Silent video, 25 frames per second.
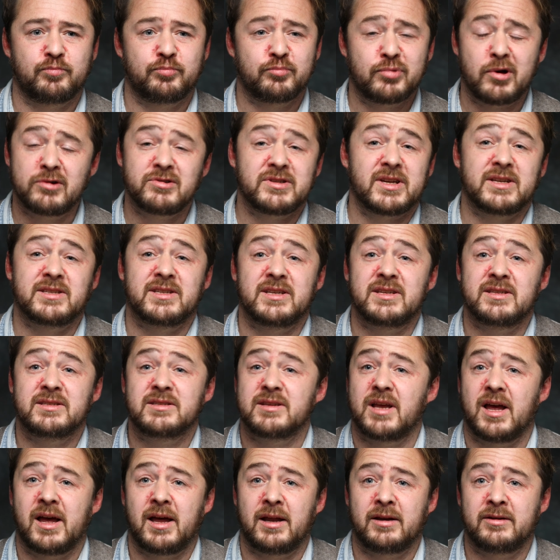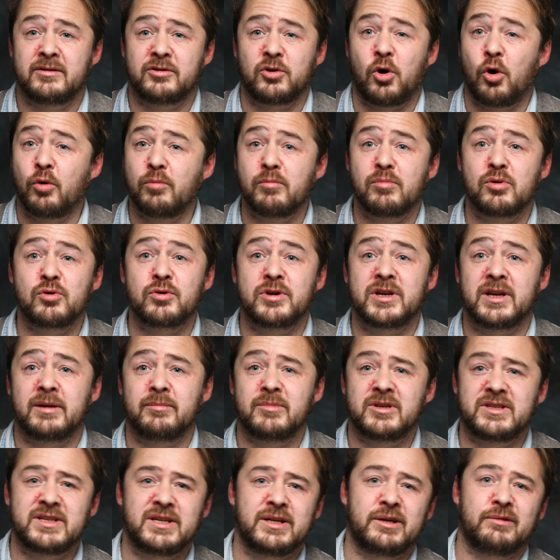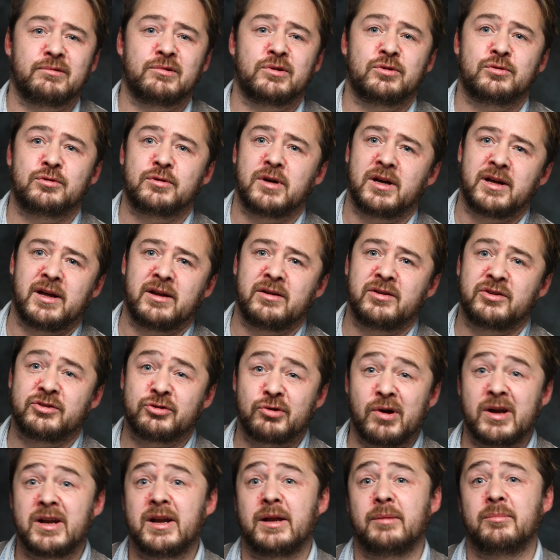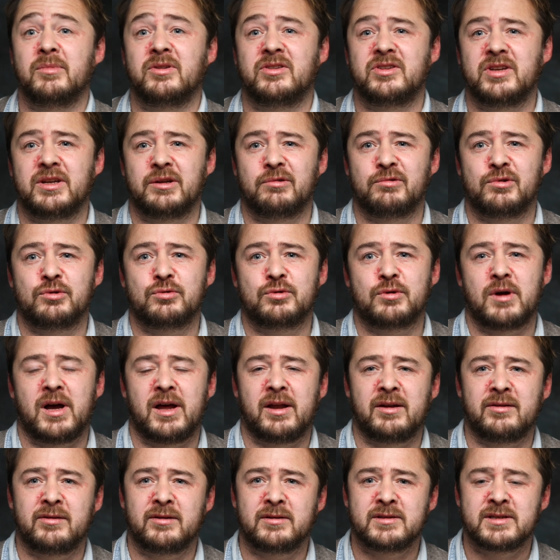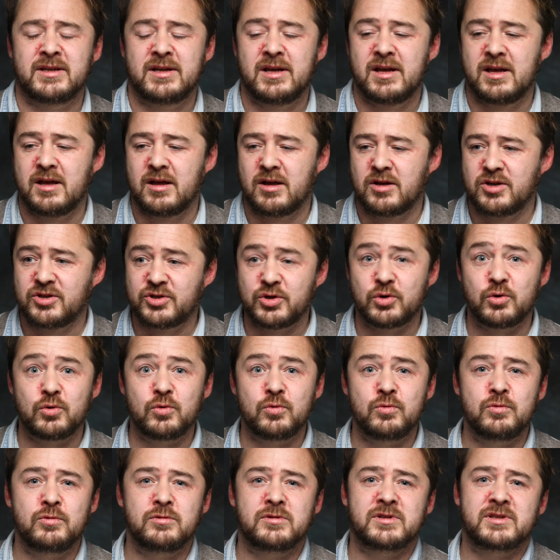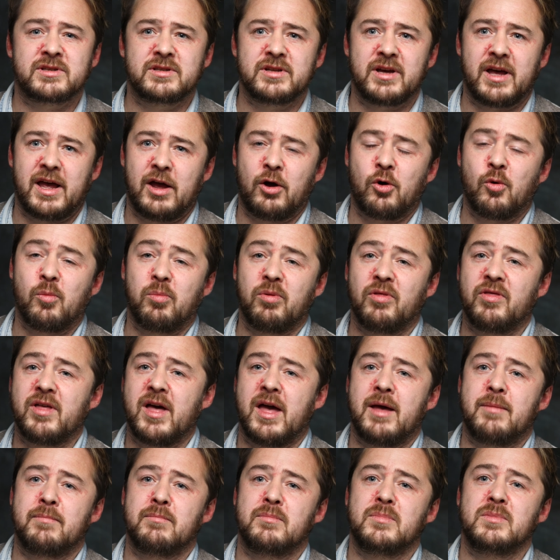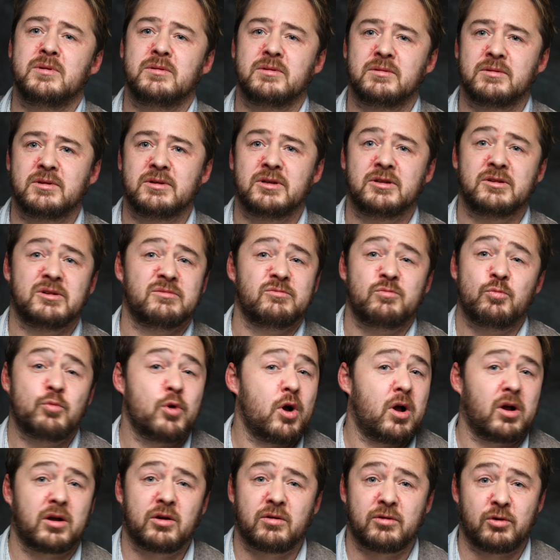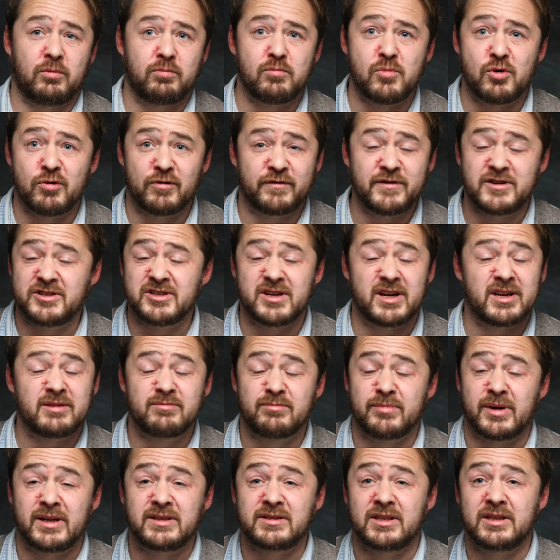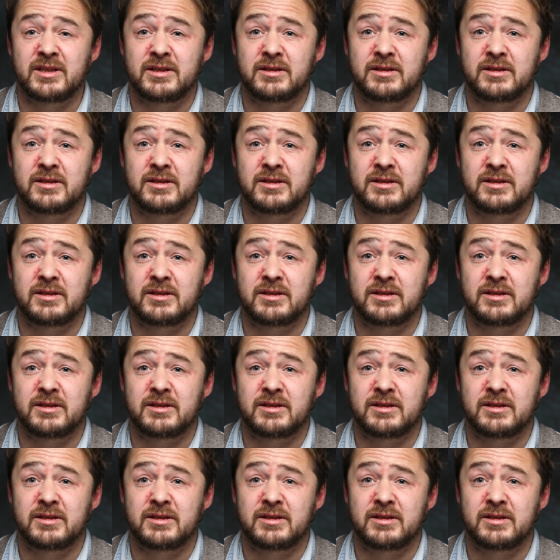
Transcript: processes and onboarding material and training material and tools that help them work more efficiently, basically.